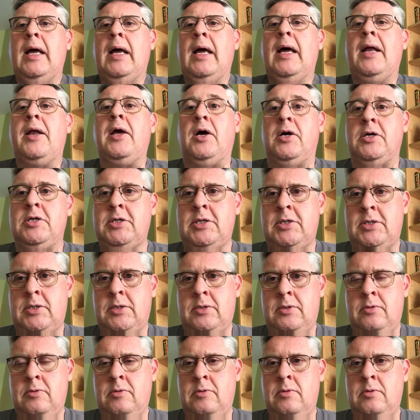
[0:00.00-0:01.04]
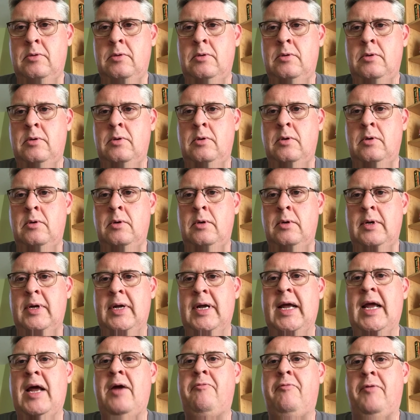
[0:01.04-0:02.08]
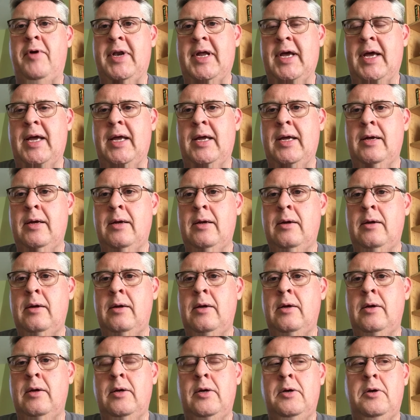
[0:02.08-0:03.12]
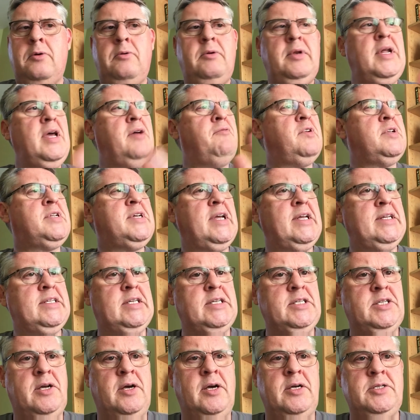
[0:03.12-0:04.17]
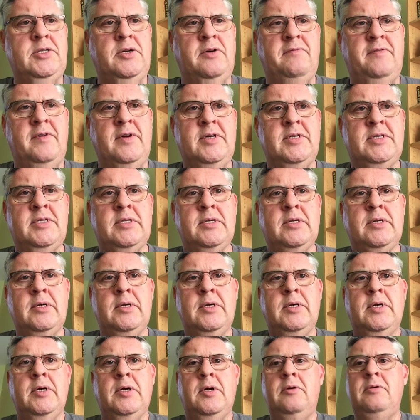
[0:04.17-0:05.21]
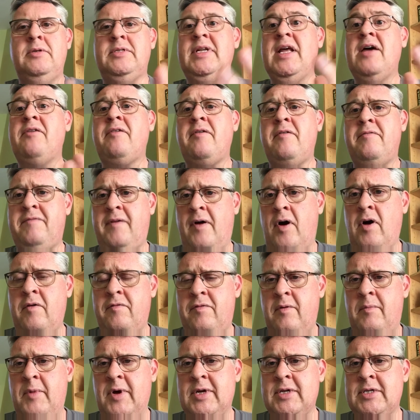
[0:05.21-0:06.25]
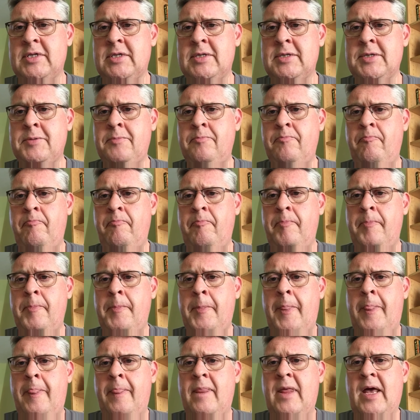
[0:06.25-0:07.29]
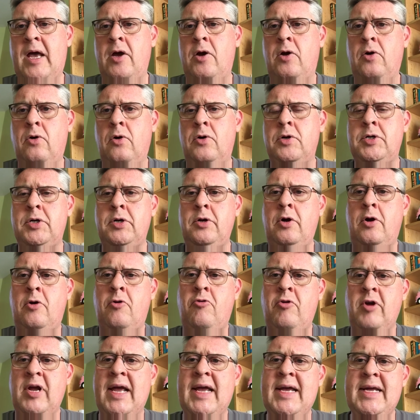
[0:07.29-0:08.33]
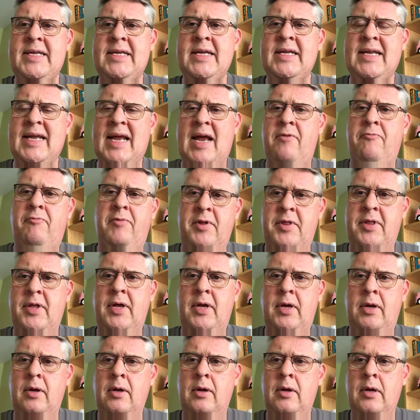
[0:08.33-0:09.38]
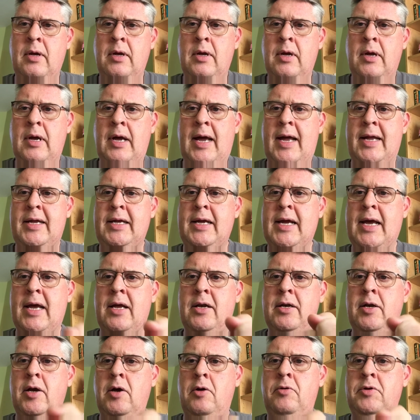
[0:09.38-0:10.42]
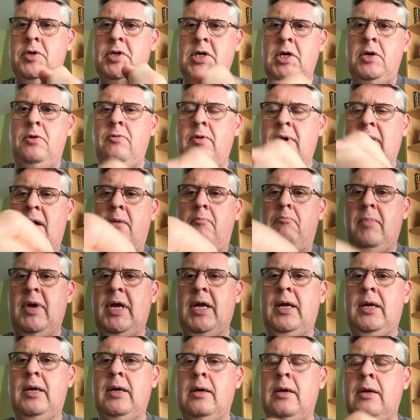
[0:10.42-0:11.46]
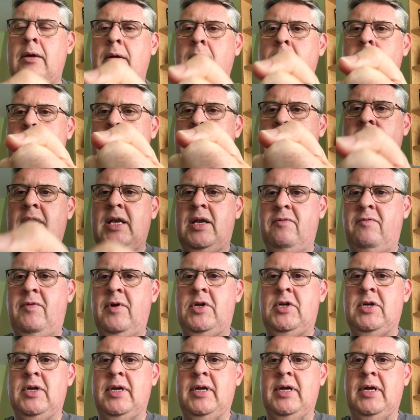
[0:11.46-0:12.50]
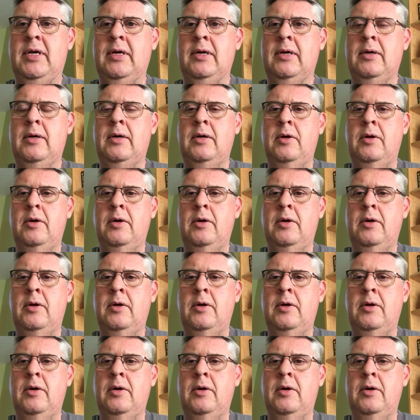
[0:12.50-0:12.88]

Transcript: at us every day, who never takes His eyes off us, who's never far from us, that God who created everything and yet knows you and me individually.